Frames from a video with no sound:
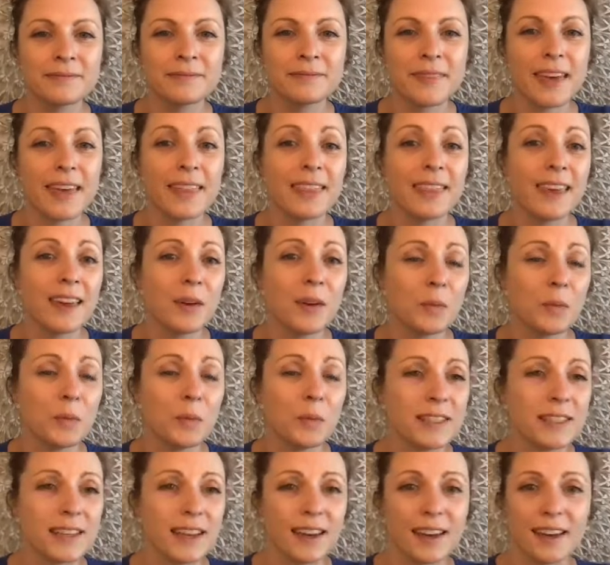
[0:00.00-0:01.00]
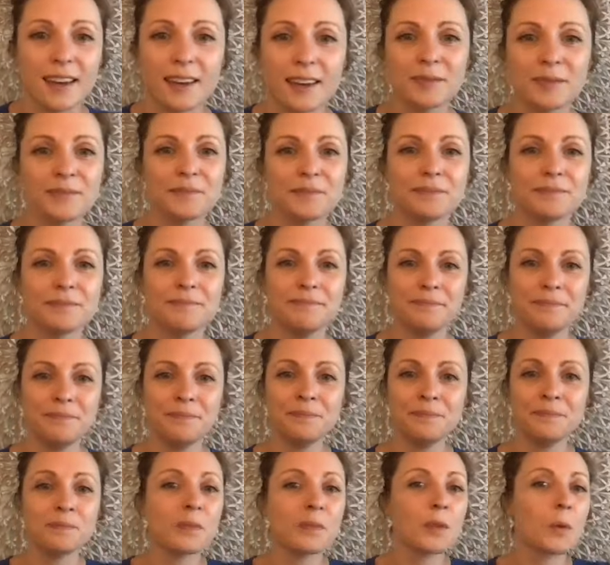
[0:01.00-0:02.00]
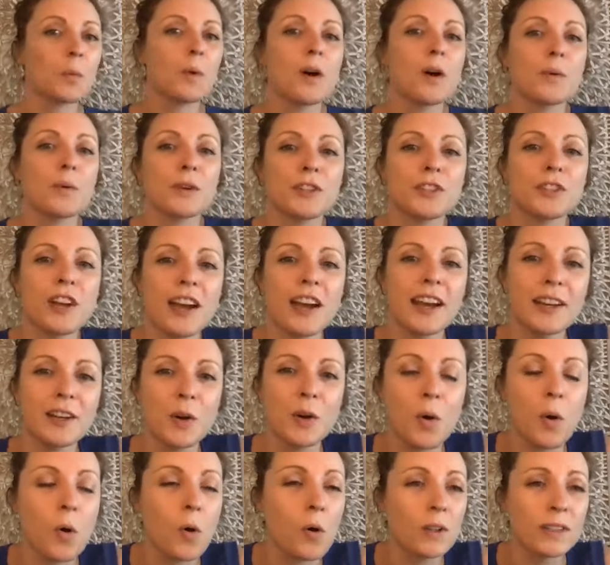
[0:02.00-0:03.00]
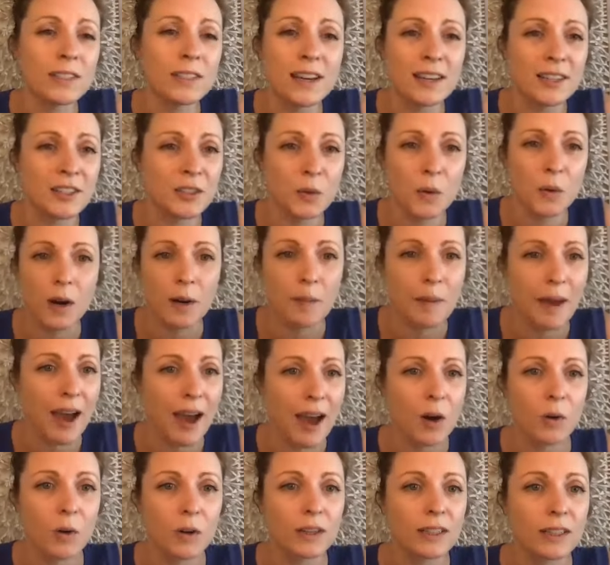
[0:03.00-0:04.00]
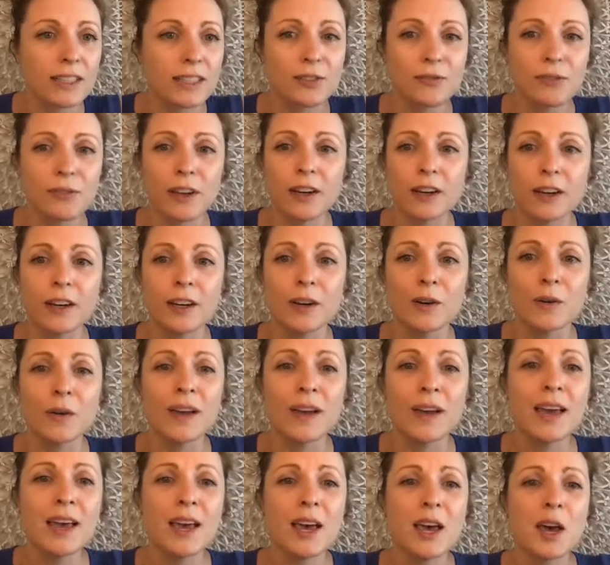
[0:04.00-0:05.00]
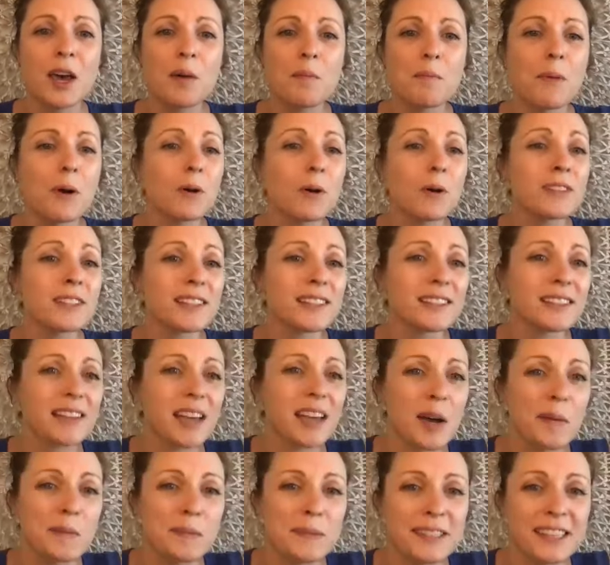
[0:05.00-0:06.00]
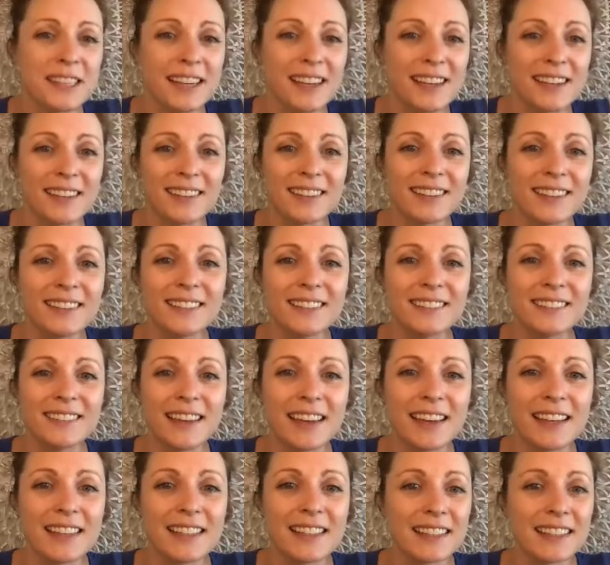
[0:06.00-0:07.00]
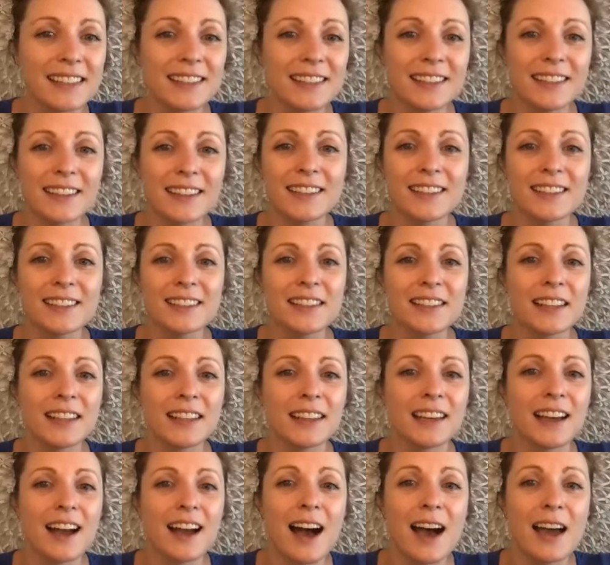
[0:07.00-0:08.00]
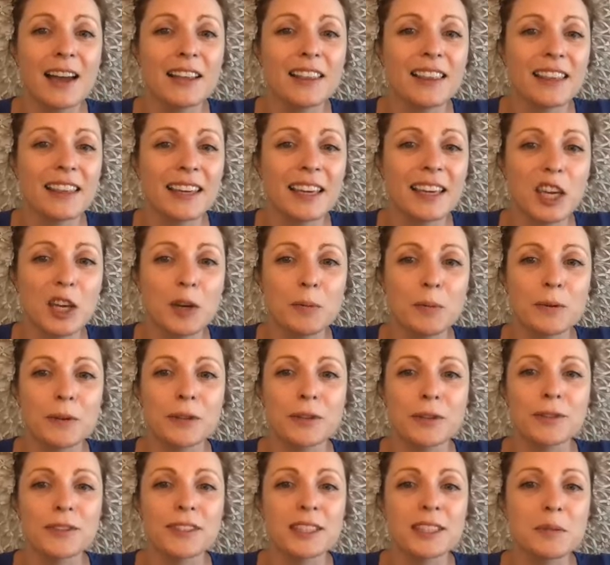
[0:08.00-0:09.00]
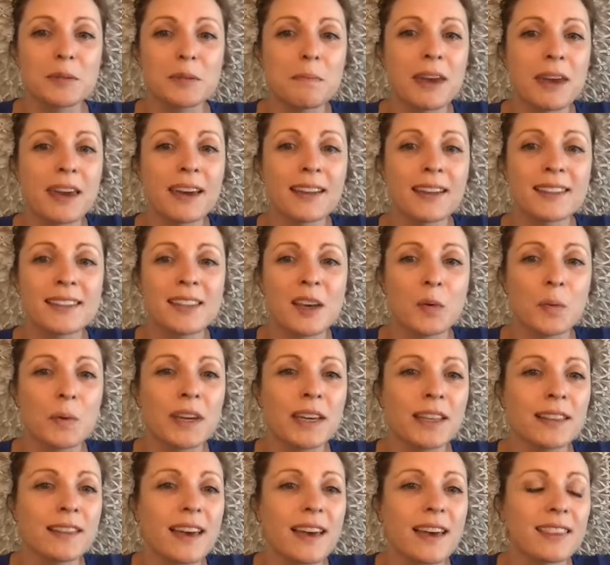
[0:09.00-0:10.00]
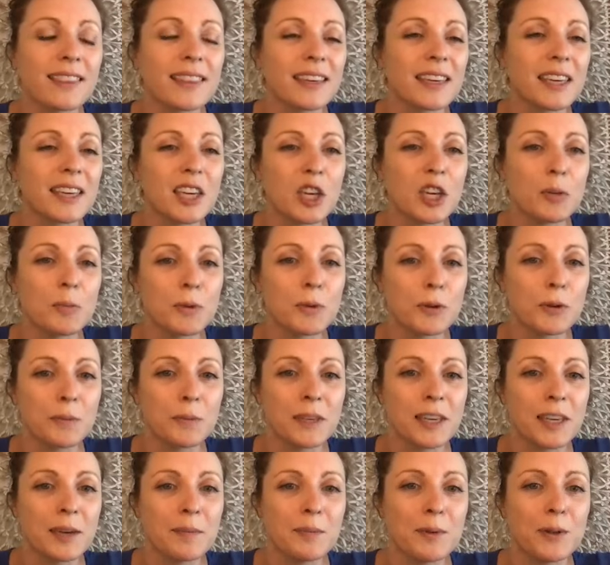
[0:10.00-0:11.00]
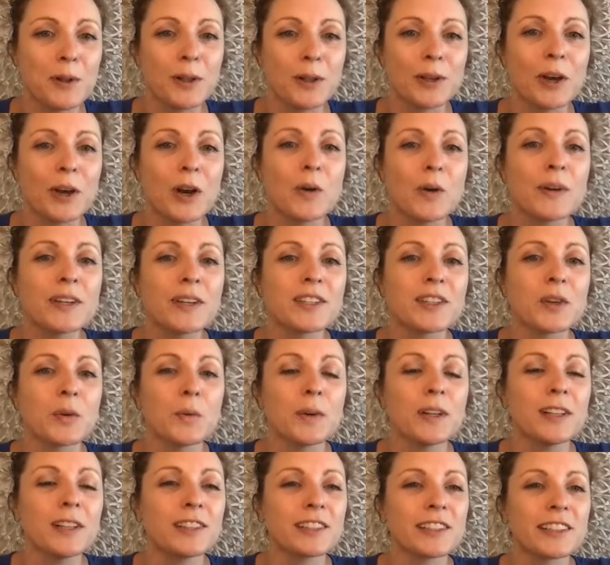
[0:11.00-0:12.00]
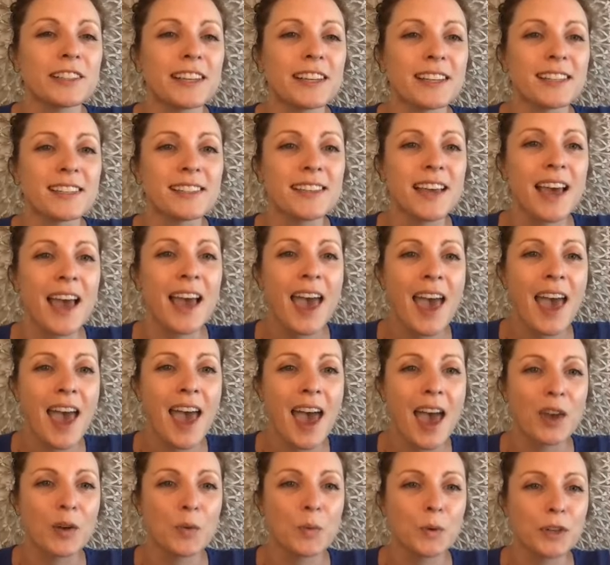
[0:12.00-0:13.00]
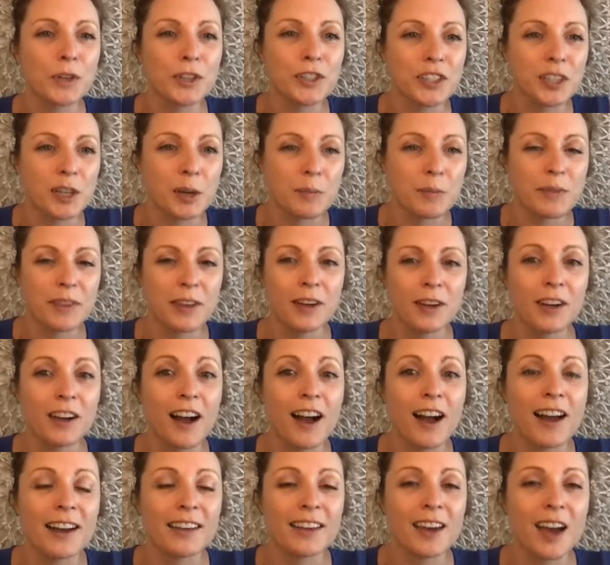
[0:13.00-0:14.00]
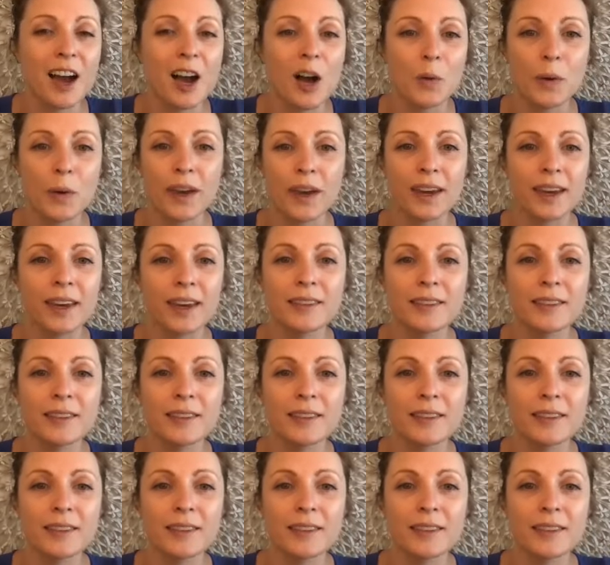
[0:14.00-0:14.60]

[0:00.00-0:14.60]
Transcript: And then one day, while we're trying to hold on to our power as Pharaoh, Moses comes in and declares that the God of the Hebrews demands that we let the Hebrew people go into the wilderness and worship their God Yahweh.